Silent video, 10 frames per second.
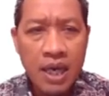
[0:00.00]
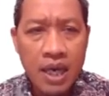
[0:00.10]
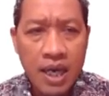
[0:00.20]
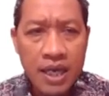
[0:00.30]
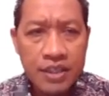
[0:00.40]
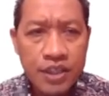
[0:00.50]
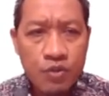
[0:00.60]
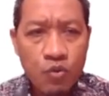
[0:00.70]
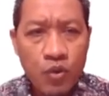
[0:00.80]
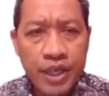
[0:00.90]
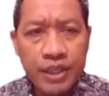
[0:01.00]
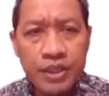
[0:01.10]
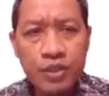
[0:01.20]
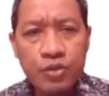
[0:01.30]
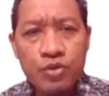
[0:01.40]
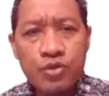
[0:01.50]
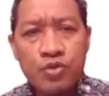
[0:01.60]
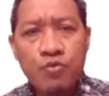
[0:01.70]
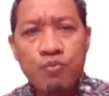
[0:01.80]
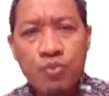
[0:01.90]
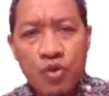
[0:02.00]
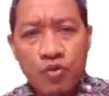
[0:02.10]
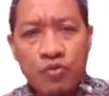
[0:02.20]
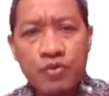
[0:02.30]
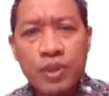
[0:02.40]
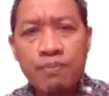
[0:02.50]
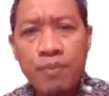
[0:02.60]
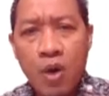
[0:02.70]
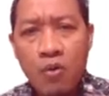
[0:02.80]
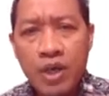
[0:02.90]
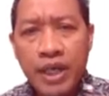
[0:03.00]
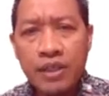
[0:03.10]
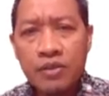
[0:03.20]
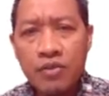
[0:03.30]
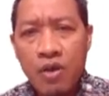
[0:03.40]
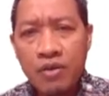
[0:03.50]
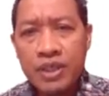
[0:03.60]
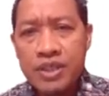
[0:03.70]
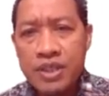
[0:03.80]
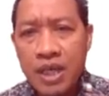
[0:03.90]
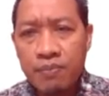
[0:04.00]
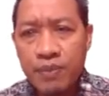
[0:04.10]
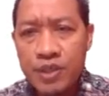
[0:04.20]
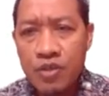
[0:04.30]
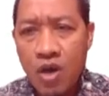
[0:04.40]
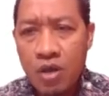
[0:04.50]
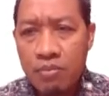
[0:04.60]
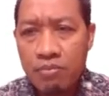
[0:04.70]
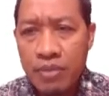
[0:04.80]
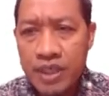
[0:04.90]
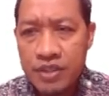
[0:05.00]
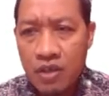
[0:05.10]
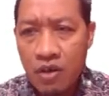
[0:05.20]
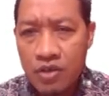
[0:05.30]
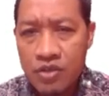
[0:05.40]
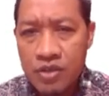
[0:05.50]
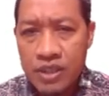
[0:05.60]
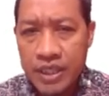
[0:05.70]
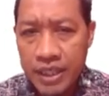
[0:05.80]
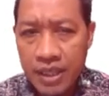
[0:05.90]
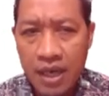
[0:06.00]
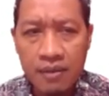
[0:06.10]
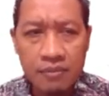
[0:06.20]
Ansys Fluent used to prove the power and torque result based on pressure loss data,